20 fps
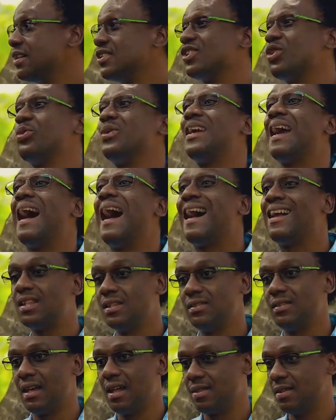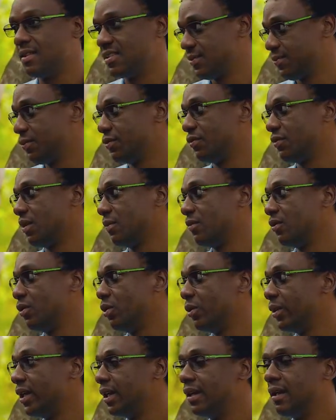So we had to get this program
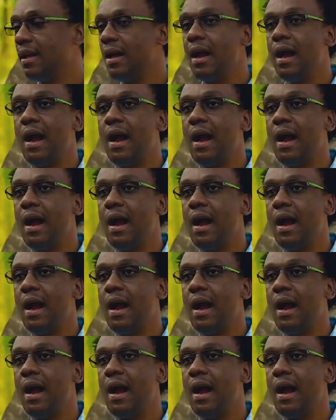going.